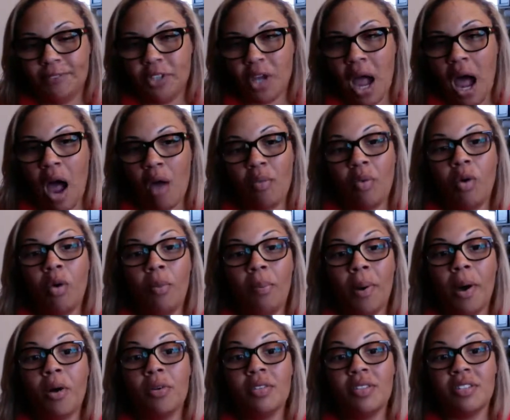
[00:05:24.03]
I will
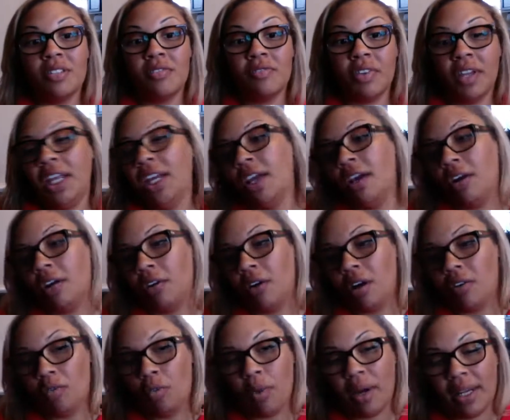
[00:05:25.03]
post the video
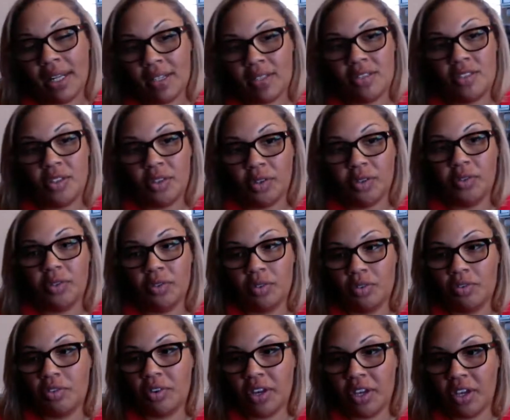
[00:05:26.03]
of what is due
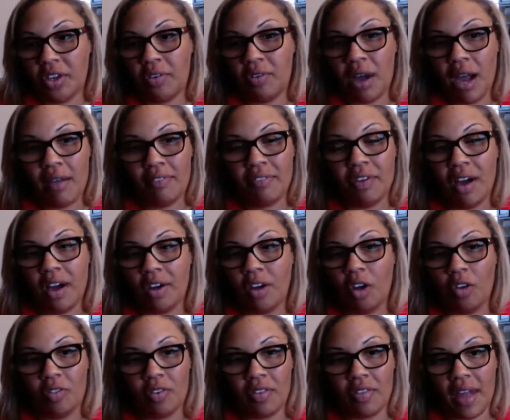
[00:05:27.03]
for you. I've gone
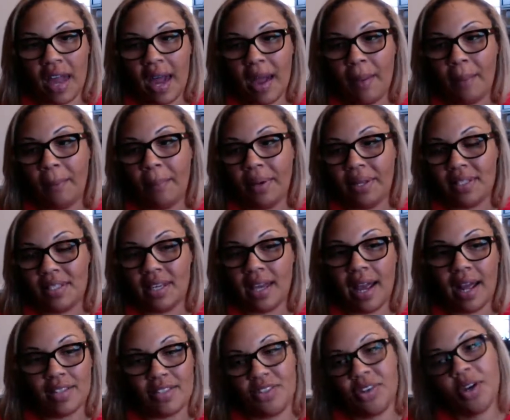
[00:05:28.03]
over that. But to
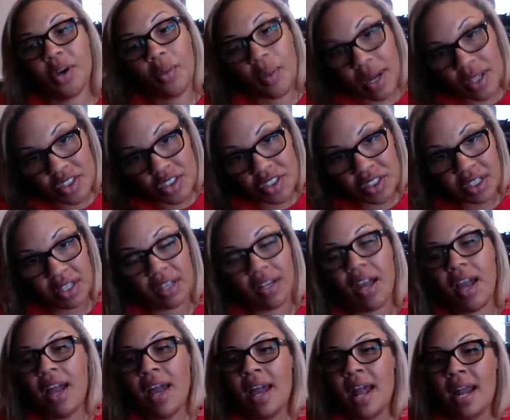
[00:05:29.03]
answer your question,
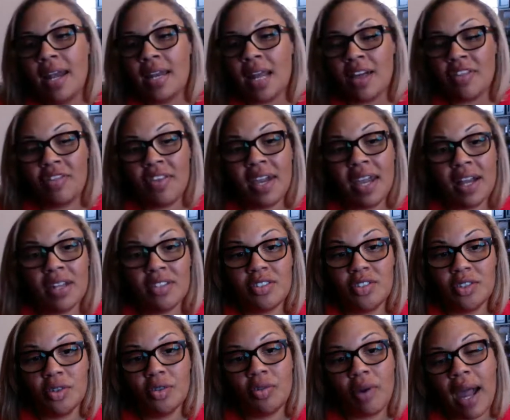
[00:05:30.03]
nothing is
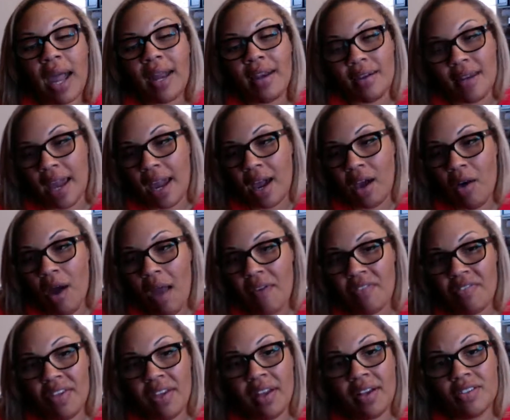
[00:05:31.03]
due right now.
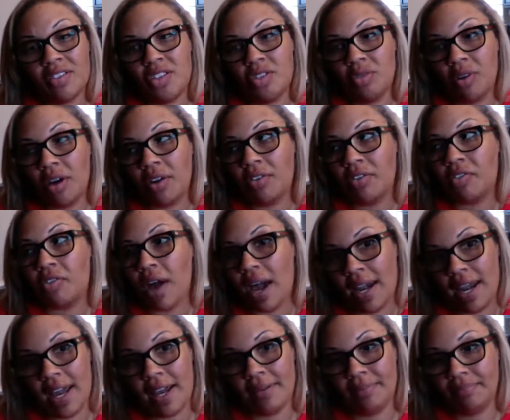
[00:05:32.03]
Everything is due on
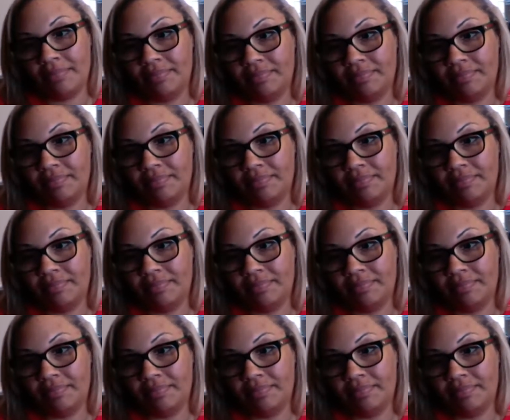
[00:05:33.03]
Friday.